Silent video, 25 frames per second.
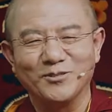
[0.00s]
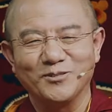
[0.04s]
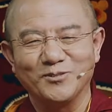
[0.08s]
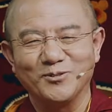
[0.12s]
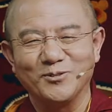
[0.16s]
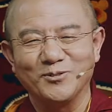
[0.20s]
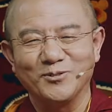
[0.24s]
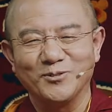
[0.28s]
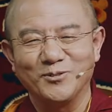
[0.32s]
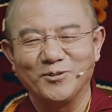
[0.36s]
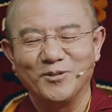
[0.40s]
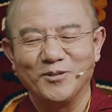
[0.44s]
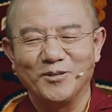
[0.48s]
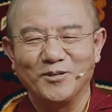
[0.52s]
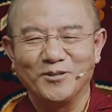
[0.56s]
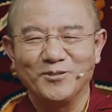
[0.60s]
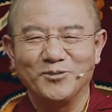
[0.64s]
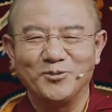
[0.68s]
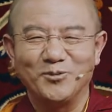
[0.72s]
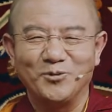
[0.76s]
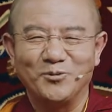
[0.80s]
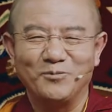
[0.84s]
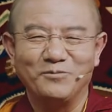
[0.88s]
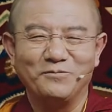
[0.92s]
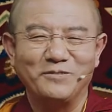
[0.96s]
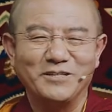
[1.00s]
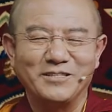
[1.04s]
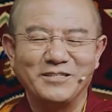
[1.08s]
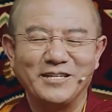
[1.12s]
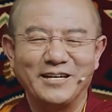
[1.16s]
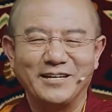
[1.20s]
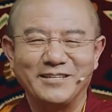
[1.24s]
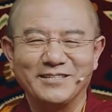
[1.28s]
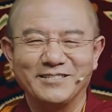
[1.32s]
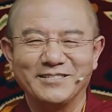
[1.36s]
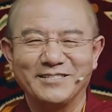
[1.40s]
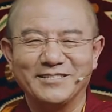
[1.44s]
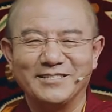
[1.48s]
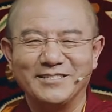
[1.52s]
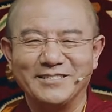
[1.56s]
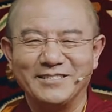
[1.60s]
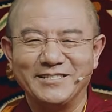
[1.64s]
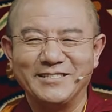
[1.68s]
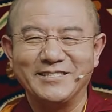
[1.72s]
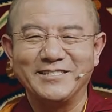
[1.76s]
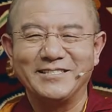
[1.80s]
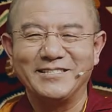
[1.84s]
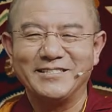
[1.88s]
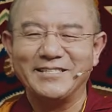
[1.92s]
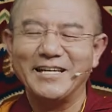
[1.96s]
references and making
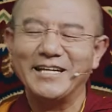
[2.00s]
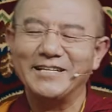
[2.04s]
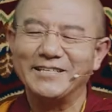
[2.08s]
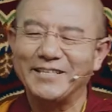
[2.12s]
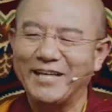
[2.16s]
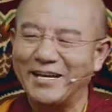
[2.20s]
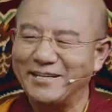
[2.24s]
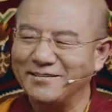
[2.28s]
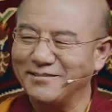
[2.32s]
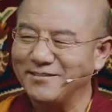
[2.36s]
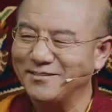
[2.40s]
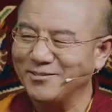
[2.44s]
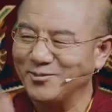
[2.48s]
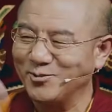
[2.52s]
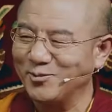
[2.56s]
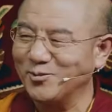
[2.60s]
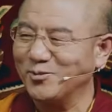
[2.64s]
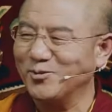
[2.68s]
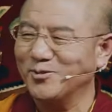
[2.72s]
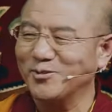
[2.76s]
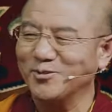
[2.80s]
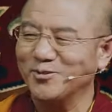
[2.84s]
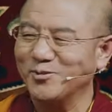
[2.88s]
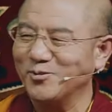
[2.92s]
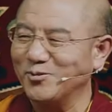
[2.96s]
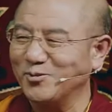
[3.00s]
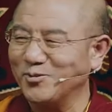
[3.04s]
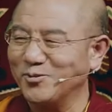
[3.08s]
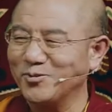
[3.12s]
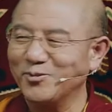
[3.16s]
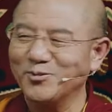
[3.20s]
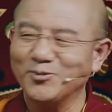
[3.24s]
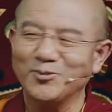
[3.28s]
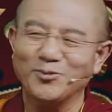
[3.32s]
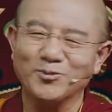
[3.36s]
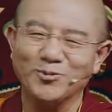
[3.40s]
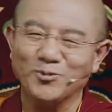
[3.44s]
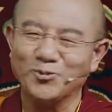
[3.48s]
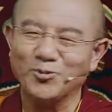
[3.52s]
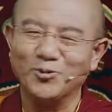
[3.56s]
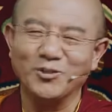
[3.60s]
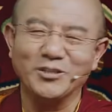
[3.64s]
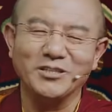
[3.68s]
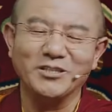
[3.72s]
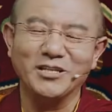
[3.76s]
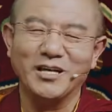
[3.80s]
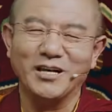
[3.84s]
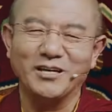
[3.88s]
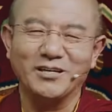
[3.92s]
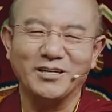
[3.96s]
the footnotes are quite
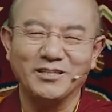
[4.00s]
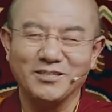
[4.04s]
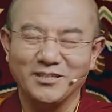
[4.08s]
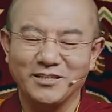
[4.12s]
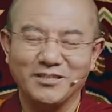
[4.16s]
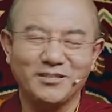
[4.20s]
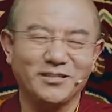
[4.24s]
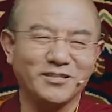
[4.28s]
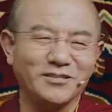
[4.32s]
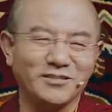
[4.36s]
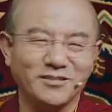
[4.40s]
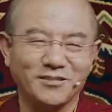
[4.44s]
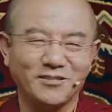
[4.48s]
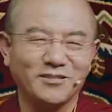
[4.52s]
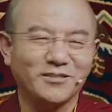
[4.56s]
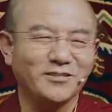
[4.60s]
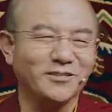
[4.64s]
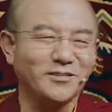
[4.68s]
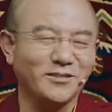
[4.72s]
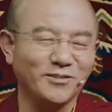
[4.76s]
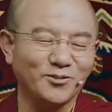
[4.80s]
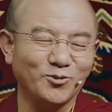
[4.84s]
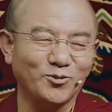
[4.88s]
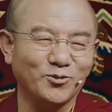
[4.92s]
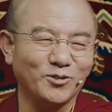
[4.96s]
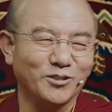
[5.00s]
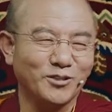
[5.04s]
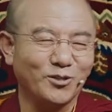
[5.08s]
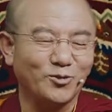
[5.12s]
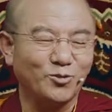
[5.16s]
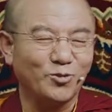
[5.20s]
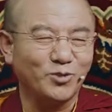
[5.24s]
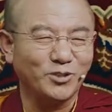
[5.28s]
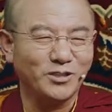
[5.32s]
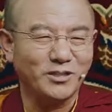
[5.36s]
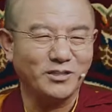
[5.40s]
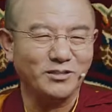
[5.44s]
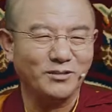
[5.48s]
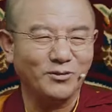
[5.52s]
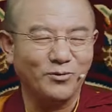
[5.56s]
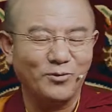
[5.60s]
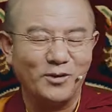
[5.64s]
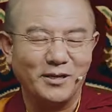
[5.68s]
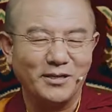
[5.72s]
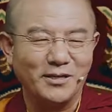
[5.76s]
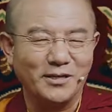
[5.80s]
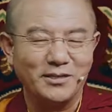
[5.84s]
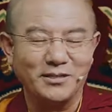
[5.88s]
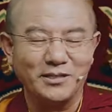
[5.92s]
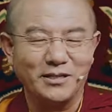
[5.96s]
important, because if you were to read a
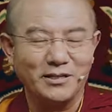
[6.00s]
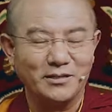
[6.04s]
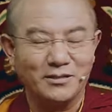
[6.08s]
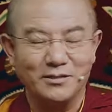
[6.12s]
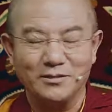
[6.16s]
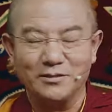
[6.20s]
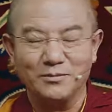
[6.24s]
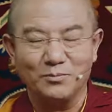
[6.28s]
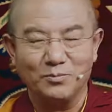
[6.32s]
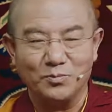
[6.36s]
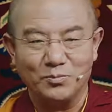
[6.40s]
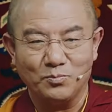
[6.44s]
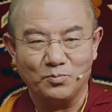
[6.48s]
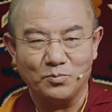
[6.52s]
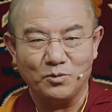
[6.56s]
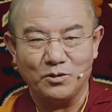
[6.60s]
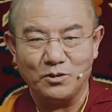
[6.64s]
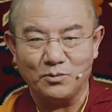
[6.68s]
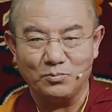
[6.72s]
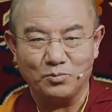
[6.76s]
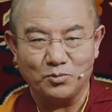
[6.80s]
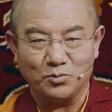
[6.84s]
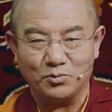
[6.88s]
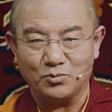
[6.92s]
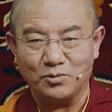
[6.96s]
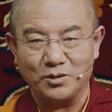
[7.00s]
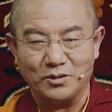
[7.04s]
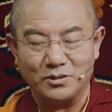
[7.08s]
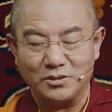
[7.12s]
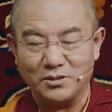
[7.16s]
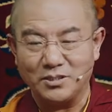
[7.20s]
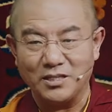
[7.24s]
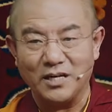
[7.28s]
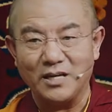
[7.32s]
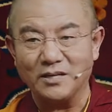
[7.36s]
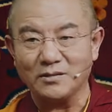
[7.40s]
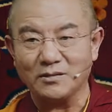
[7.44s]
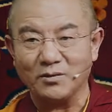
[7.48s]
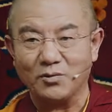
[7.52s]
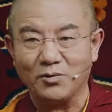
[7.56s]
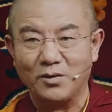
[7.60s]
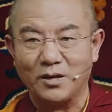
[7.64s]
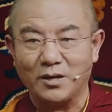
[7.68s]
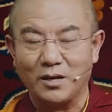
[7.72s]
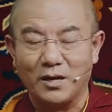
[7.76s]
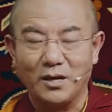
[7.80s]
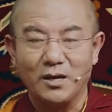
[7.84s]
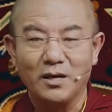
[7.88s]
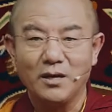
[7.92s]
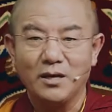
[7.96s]
very good paper and a very good book that is
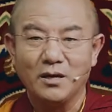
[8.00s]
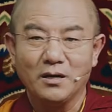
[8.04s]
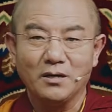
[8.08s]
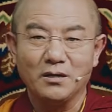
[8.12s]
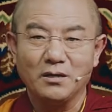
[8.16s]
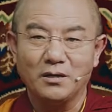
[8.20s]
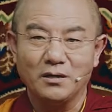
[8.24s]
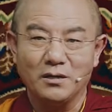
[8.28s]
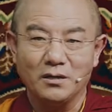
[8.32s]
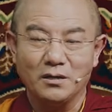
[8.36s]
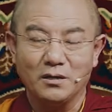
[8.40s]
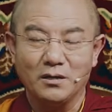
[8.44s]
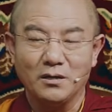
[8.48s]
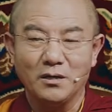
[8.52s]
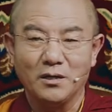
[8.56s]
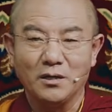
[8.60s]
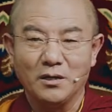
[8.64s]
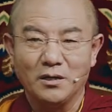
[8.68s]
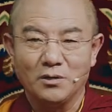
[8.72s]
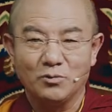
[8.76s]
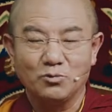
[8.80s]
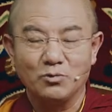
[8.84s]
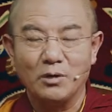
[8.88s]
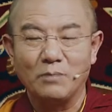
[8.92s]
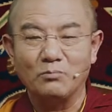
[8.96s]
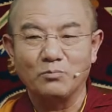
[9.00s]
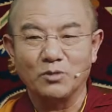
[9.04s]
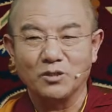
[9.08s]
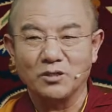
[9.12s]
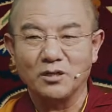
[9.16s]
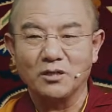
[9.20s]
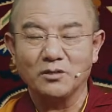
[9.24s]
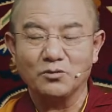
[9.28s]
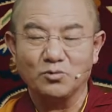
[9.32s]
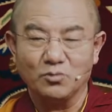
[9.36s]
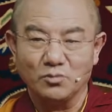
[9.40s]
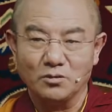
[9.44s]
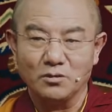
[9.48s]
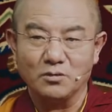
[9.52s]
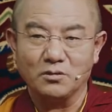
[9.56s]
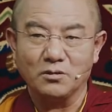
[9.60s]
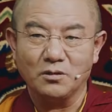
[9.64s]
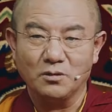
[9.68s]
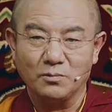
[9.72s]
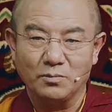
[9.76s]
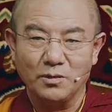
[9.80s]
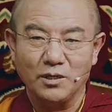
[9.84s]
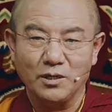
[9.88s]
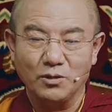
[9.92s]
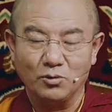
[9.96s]
well cited and
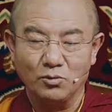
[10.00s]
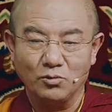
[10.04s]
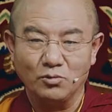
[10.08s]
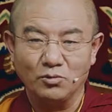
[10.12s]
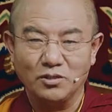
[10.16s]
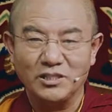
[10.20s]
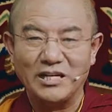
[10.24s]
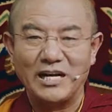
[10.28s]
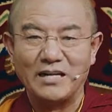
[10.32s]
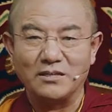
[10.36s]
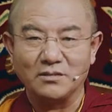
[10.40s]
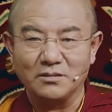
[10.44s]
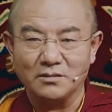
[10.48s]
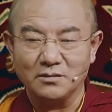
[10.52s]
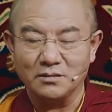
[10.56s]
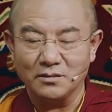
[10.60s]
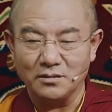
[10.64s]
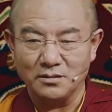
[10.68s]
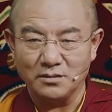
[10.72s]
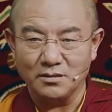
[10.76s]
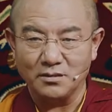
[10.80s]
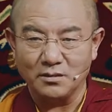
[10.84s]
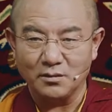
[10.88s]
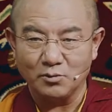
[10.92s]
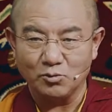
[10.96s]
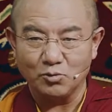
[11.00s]
detailedly